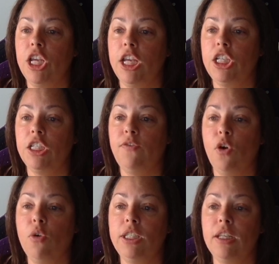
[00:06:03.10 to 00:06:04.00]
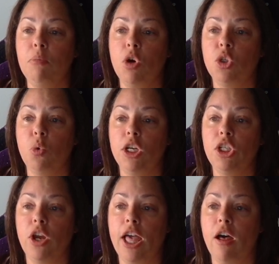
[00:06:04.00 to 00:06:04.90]
changes, focusing more
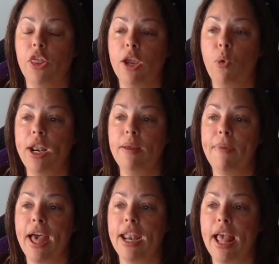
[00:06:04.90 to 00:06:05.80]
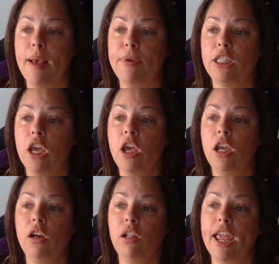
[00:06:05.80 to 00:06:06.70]
towards your health, quitting bad habits.
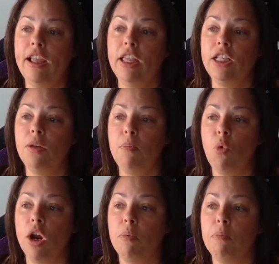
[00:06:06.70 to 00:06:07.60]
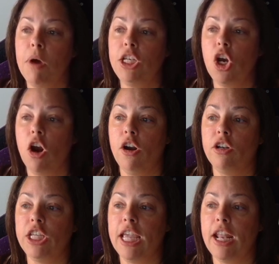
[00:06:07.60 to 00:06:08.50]
You're likely to work much
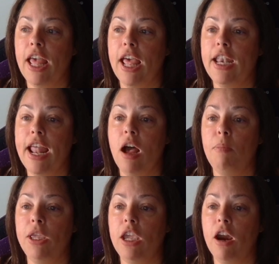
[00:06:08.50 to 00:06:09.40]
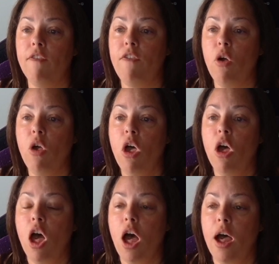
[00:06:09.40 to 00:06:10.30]
harder to get ahead now. Be careful
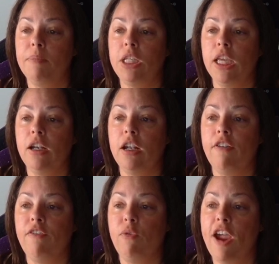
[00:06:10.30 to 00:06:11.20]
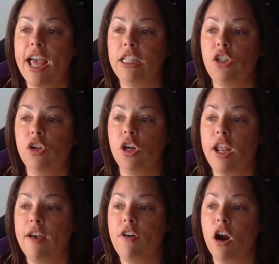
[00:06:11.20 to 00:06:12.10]
um, to get enough rest. You
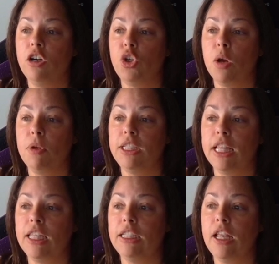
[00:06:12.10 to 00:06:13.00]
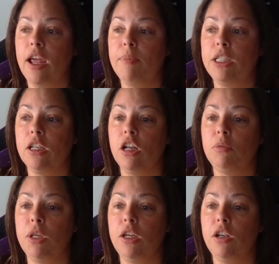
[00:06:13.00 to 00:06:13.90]
could have heart troubles at this time. This could
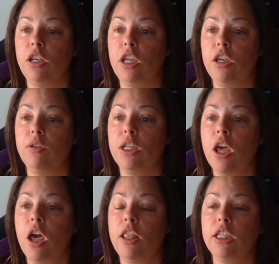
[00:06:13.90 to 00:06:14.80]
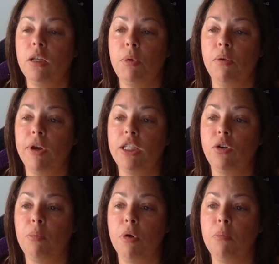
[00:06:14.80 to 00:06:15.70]
also be good news. This could be a
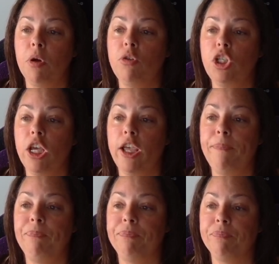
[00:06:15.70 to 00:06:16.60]
raise or a promotion